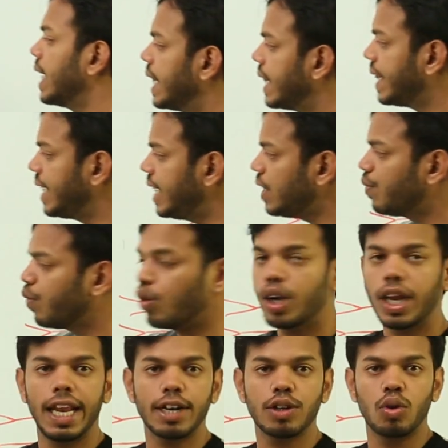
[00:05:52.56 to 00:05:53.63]
these four
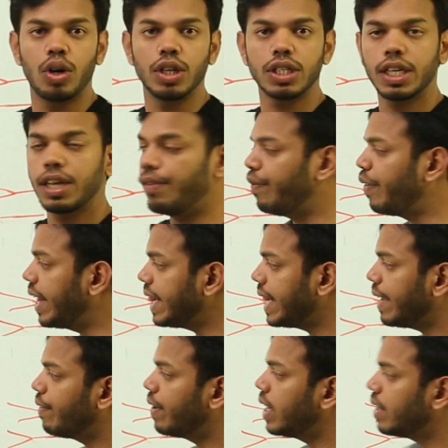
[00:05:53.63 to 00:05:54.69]
electrons when
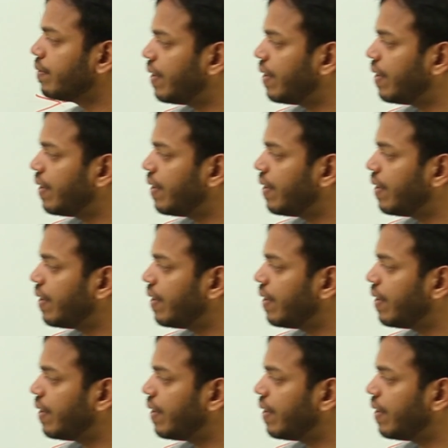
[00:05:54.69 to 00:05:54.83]
they were